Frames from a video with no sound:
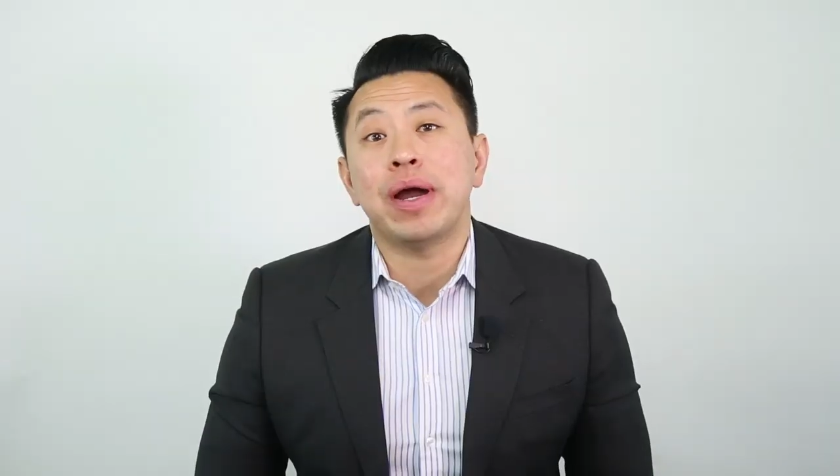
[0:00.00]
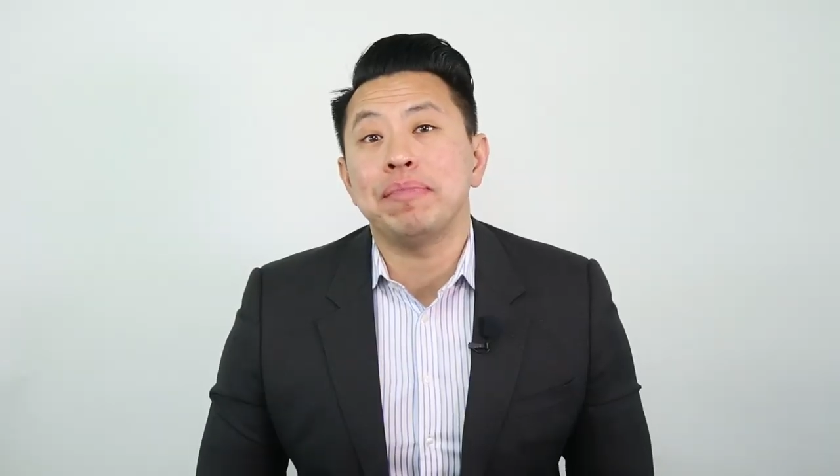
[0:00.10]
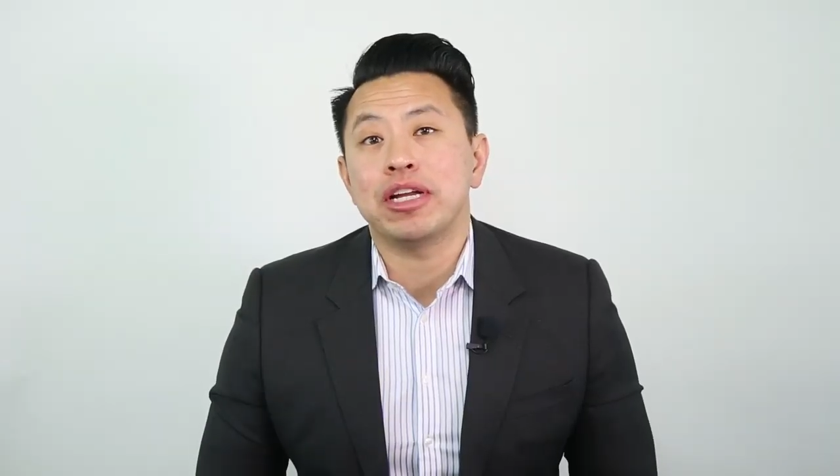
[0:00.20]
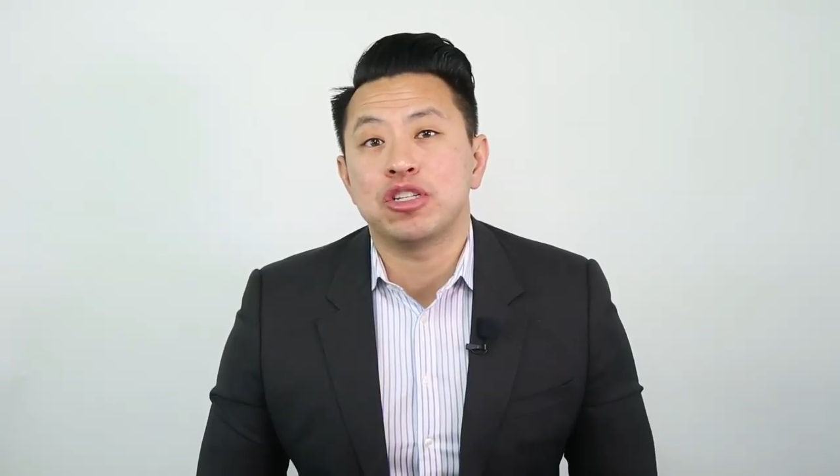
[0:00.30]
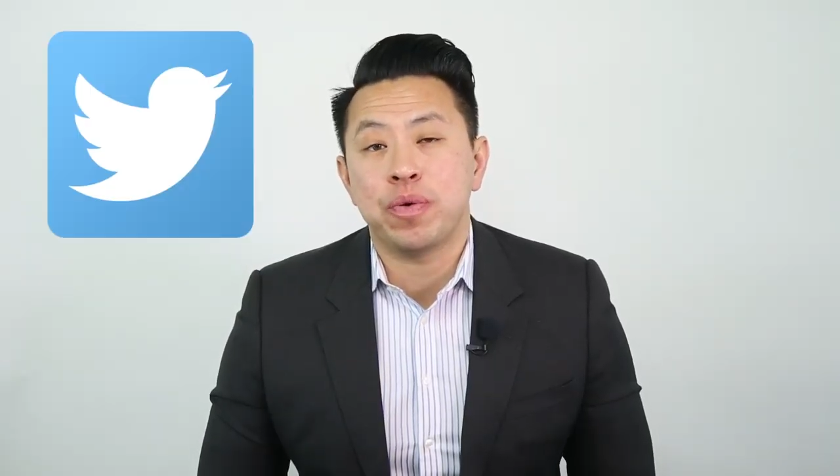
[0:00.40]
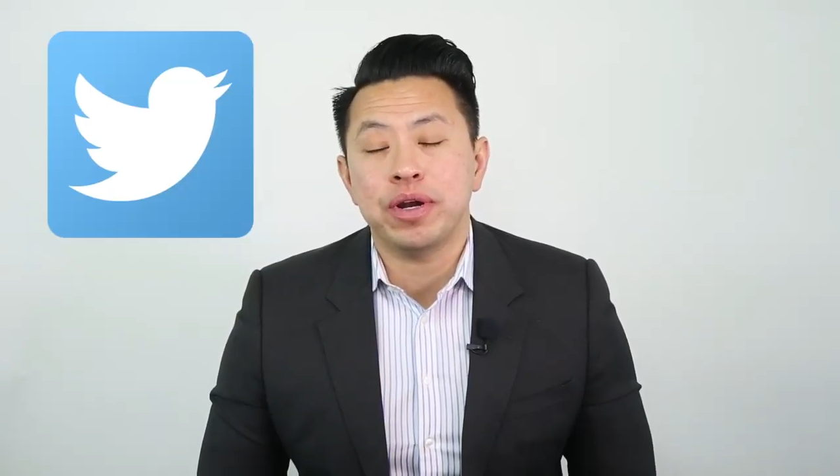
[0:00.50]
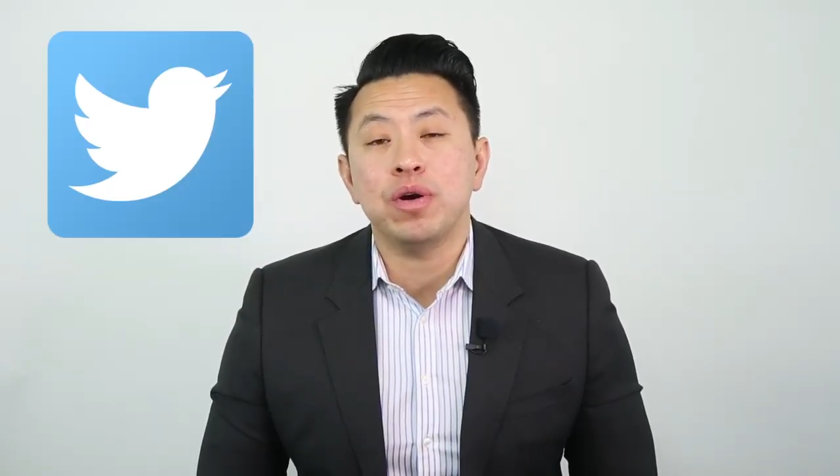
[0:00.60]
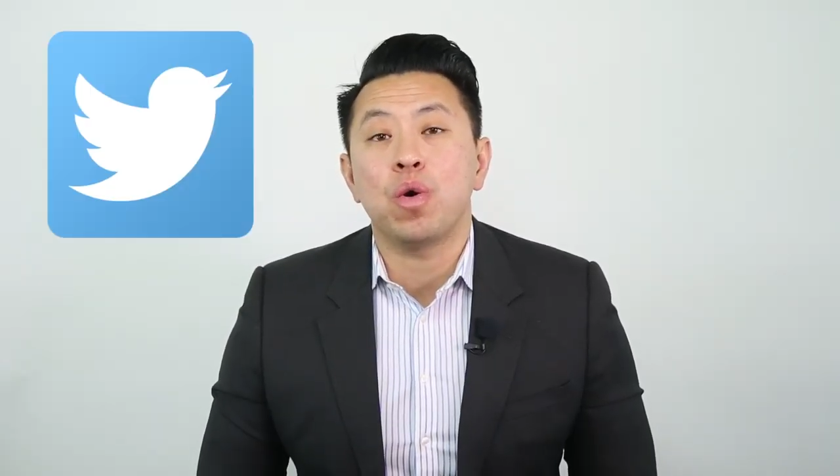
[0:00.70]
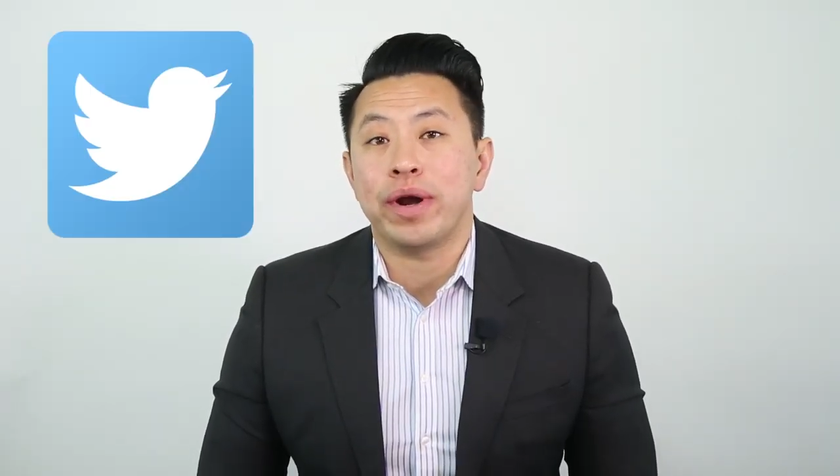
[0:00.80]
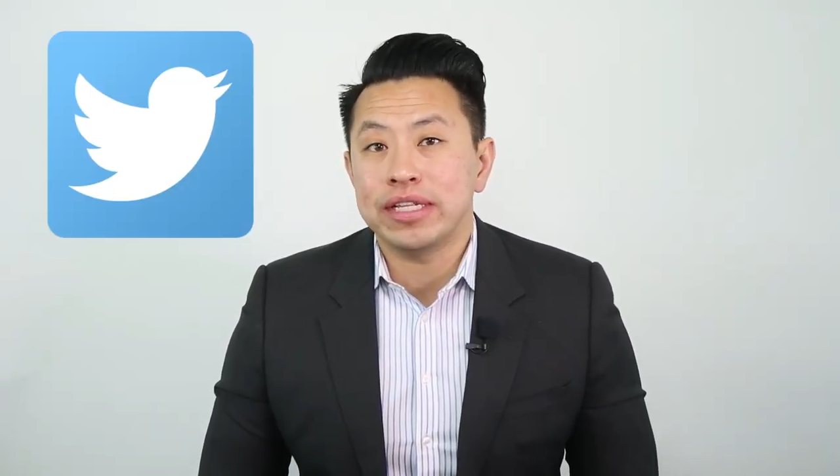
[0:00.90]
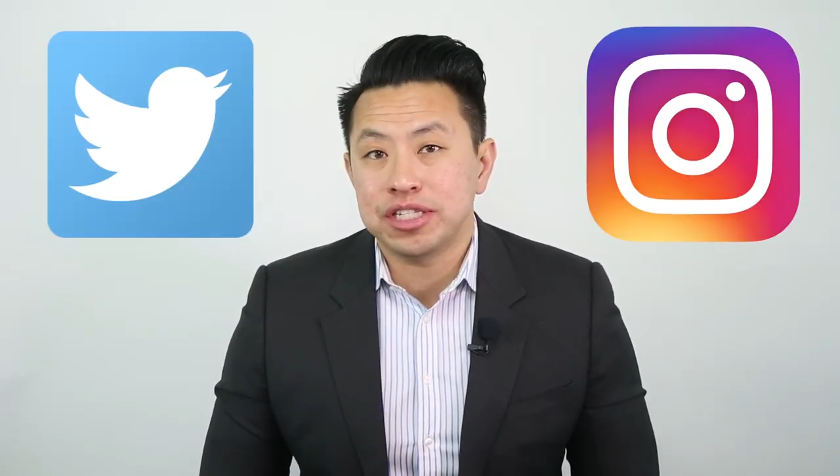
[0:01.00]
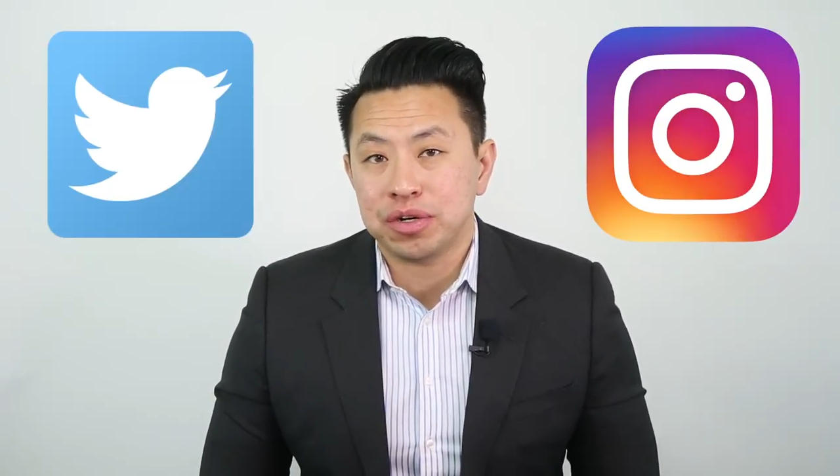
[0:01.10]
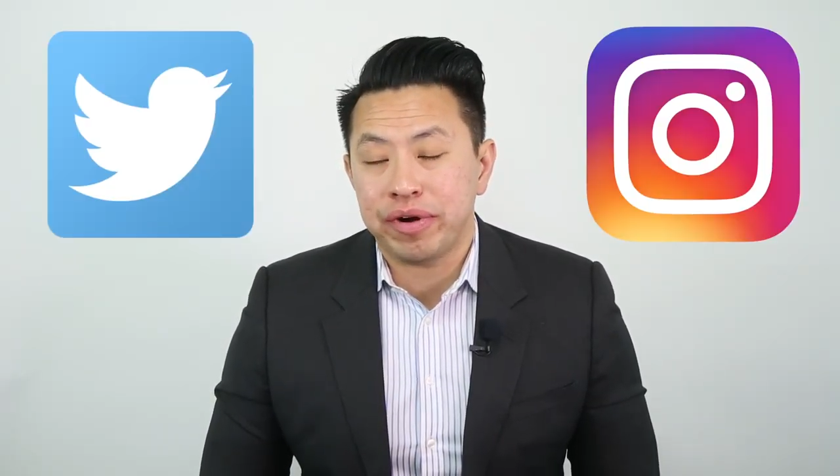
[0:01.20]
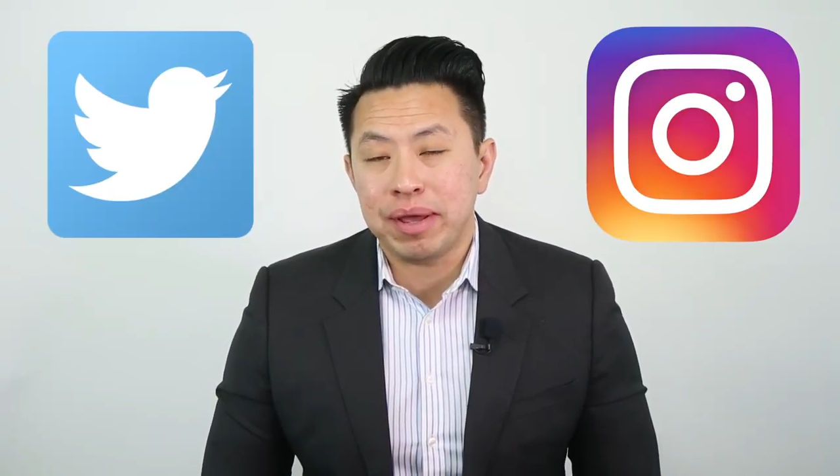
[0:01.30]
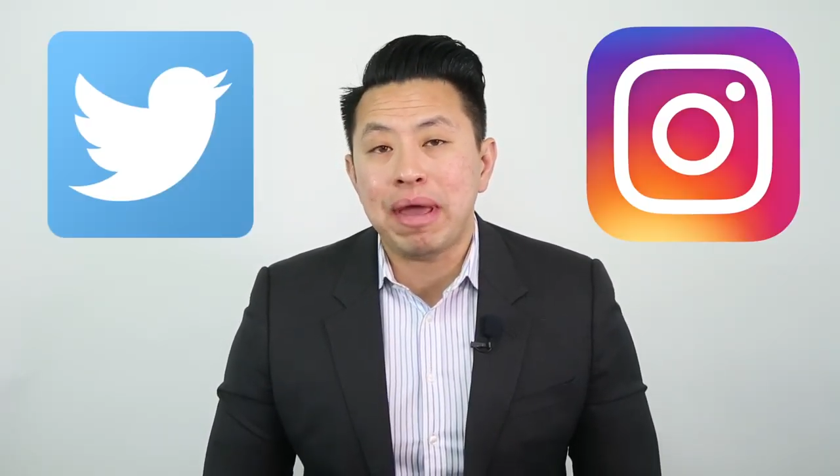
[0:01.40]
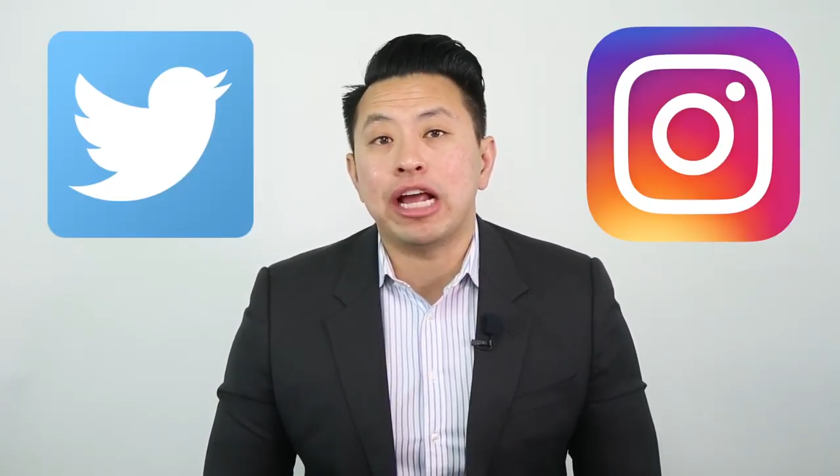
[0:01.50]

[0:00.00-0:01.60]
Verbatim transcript: find me on Twitter or Instagram